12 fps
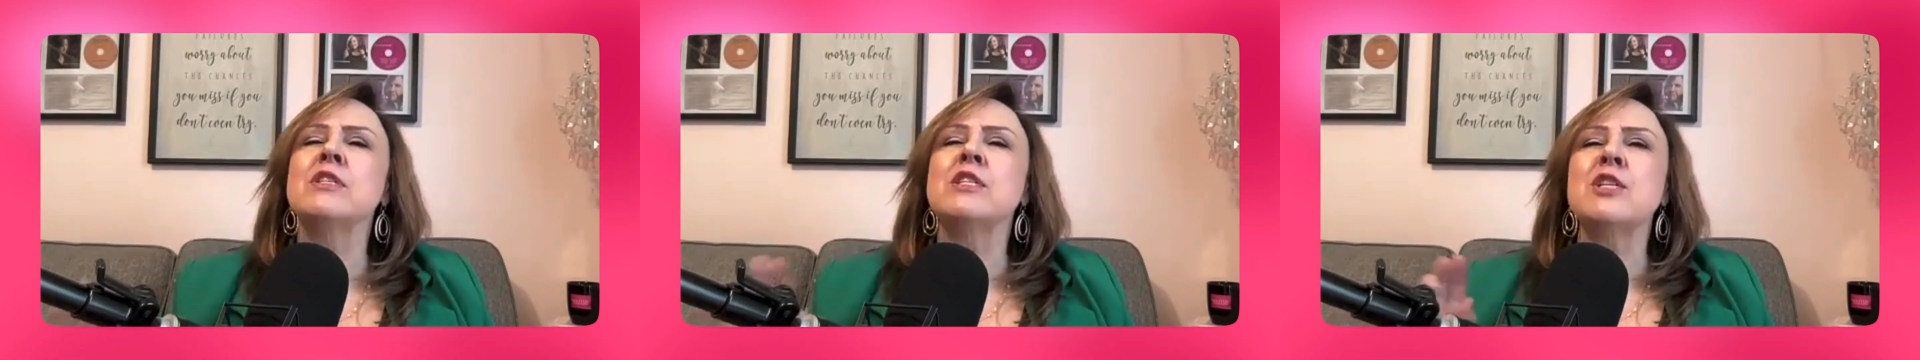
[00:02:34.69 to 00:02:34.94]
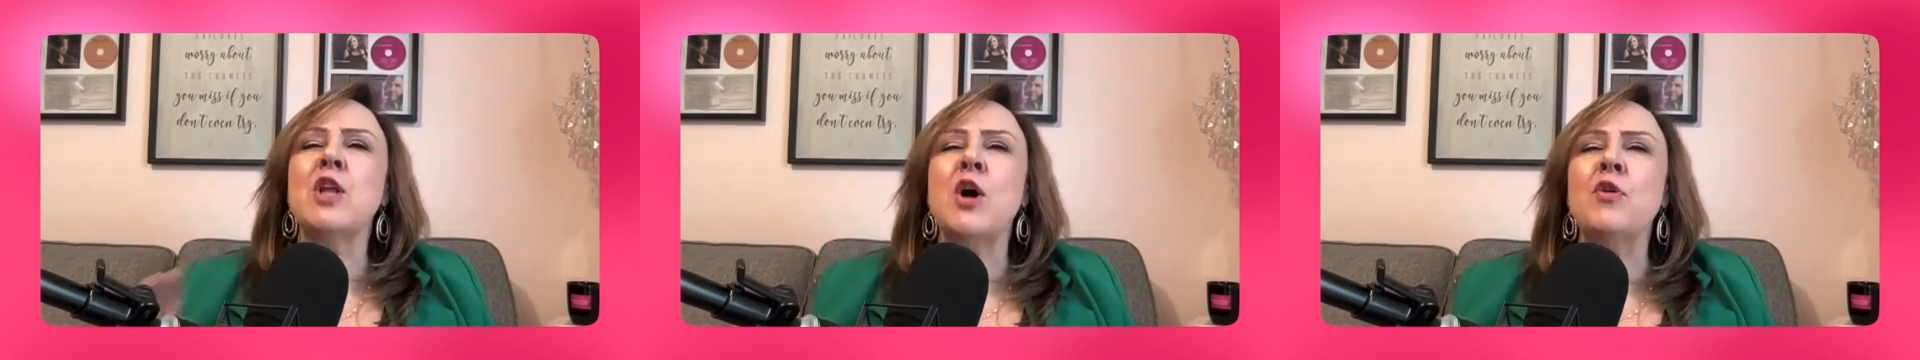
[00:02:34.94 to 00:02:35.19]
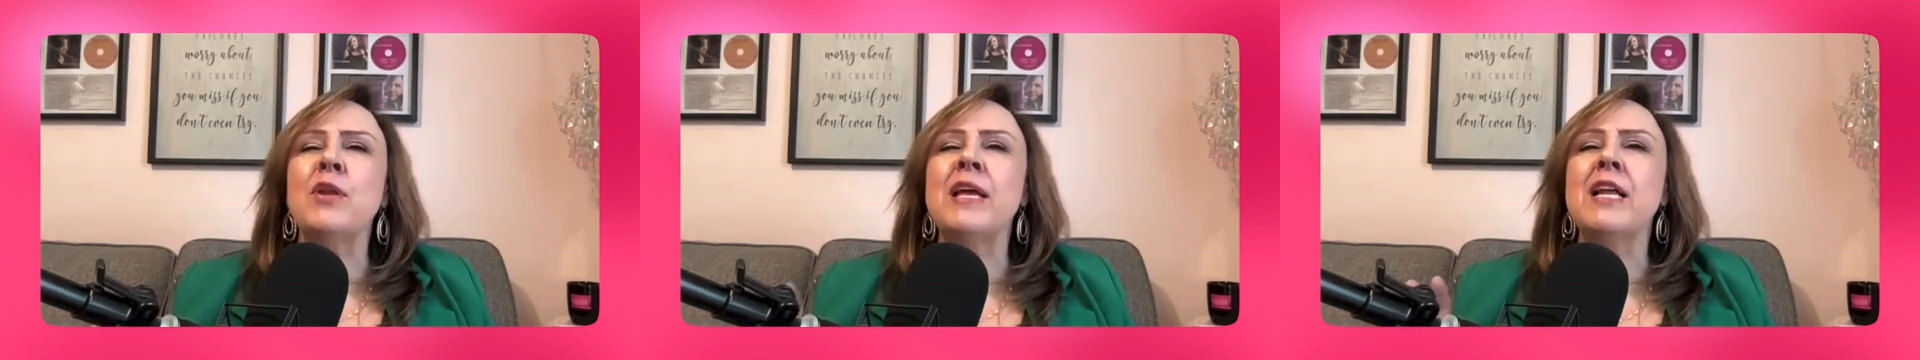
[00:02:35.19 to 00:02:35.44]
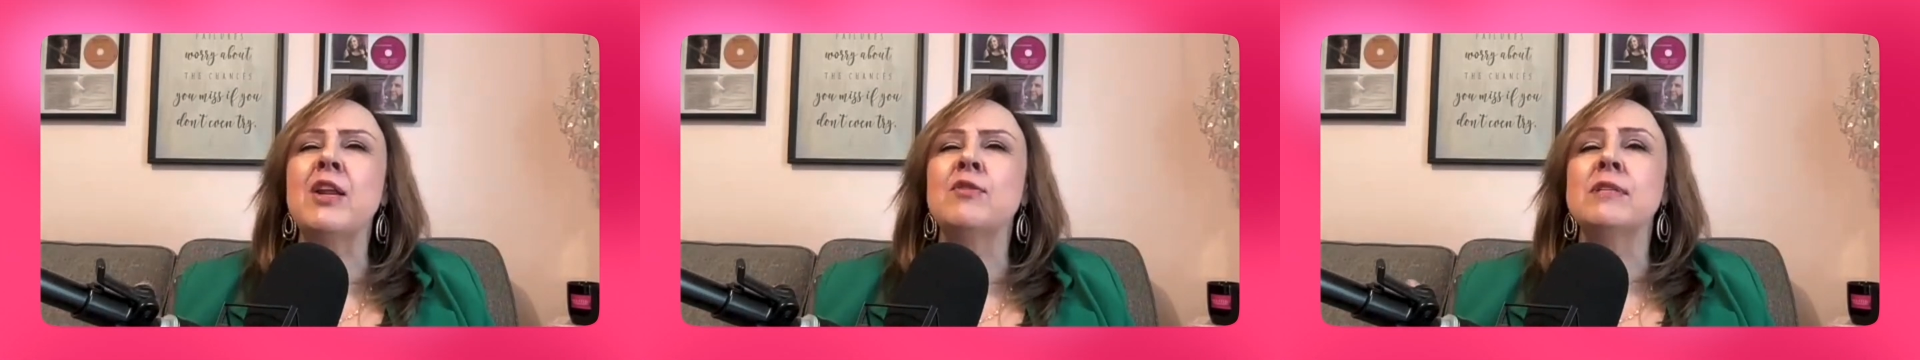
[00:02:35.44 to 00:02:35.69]

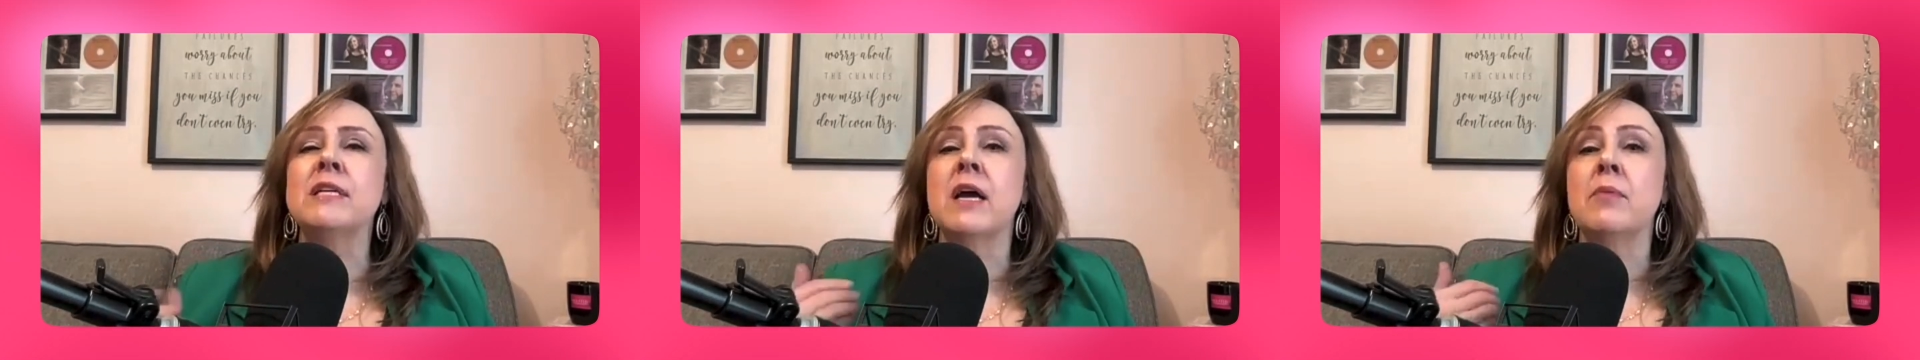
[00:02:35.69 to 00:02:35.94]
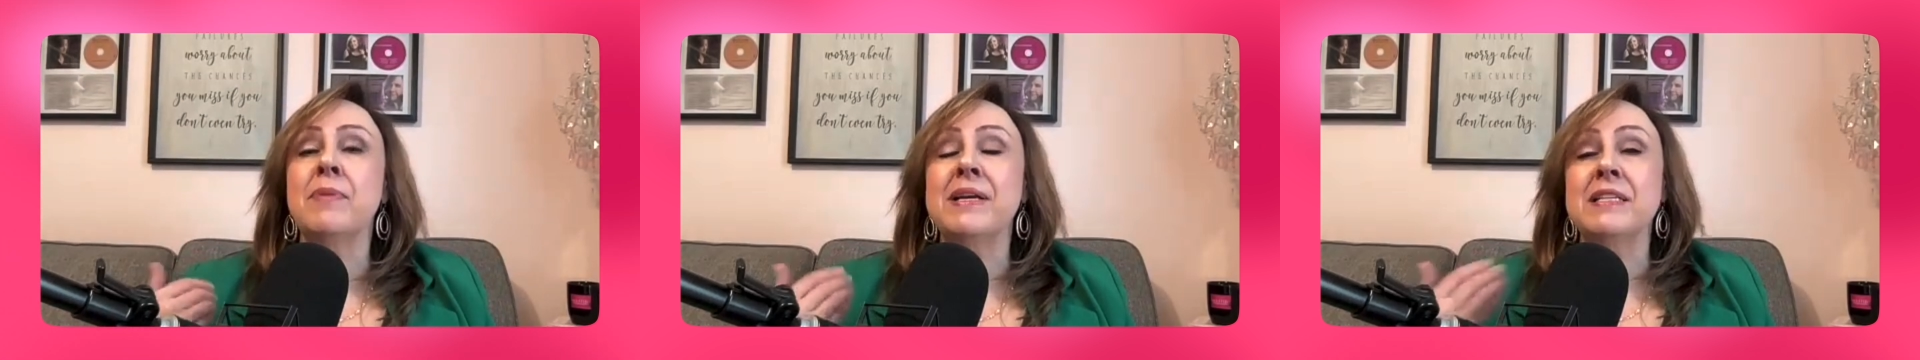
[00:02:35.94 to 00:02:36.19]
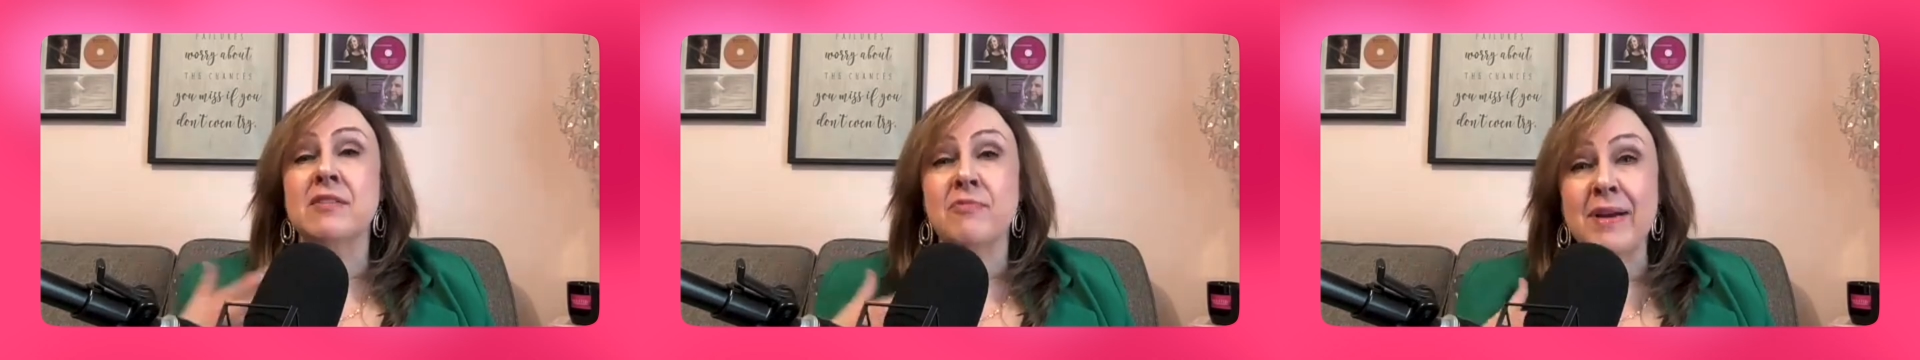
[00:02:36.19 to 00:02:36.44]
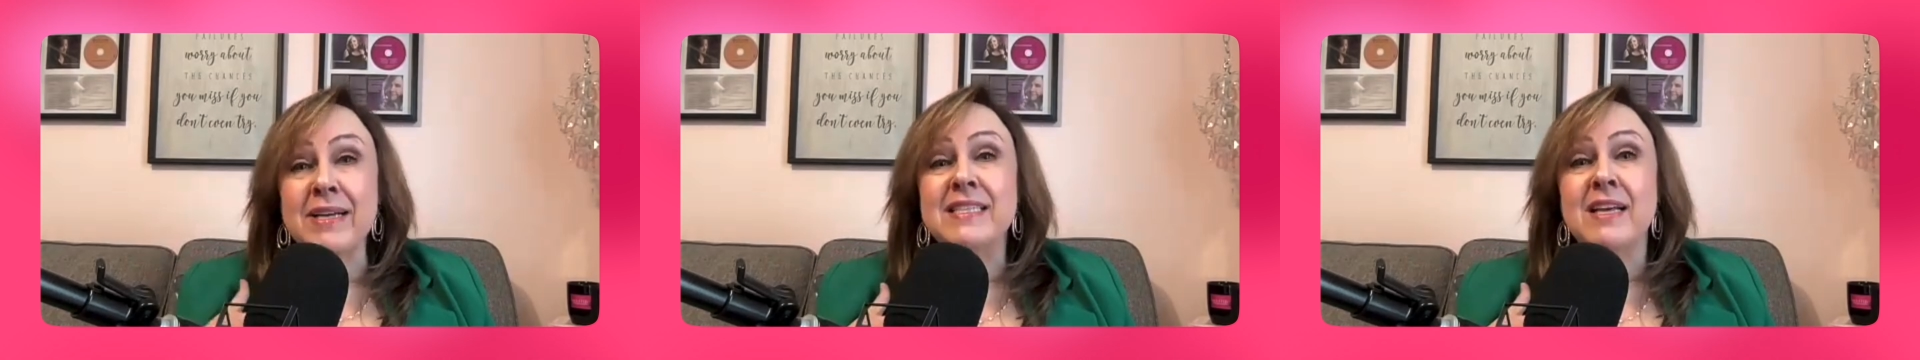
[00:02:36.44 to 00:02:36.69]
slowly losing a piece of
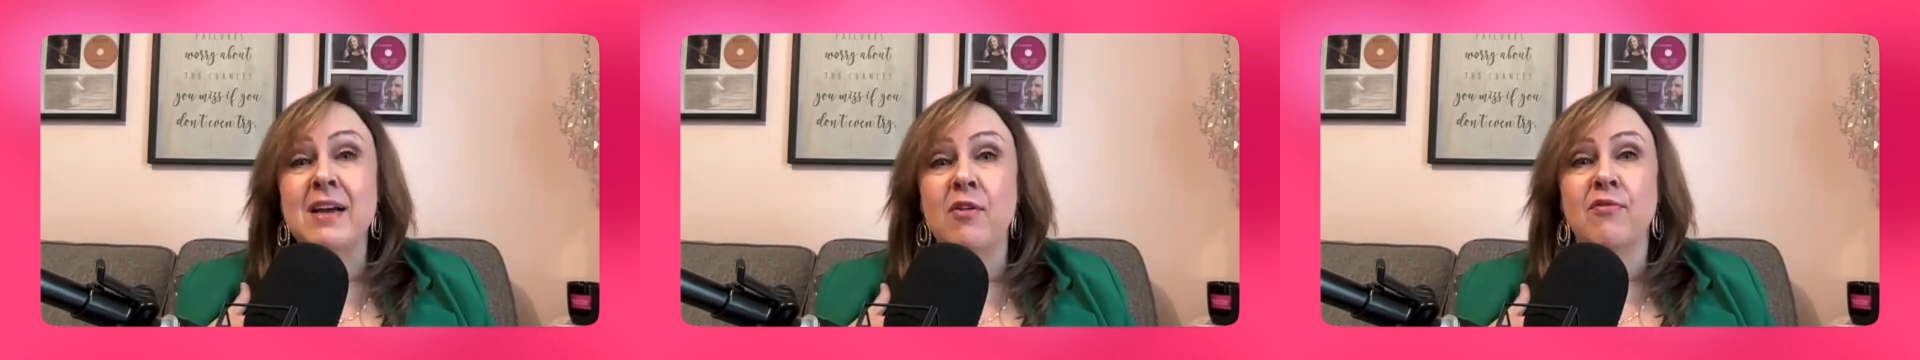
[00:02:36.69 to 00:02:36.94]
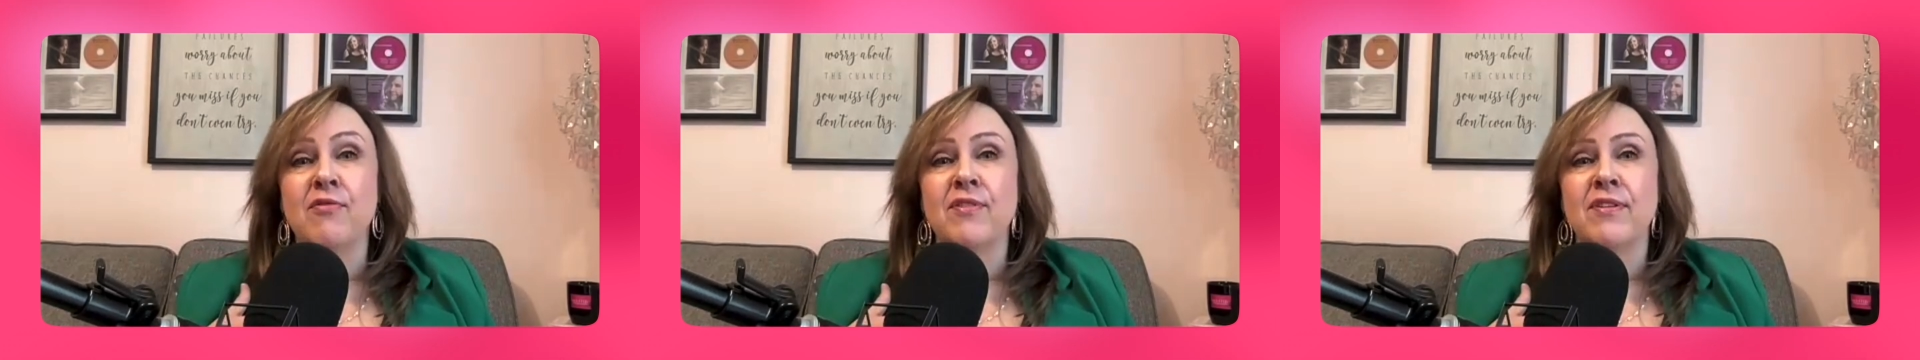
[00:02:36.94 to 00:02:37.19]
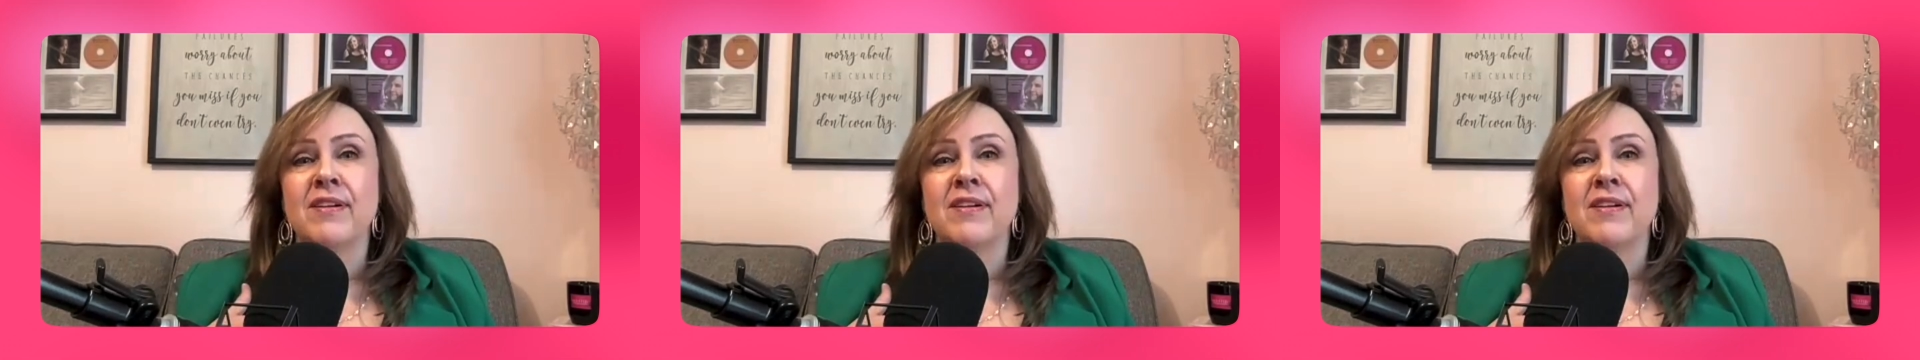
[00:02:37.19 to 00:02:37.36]
myself.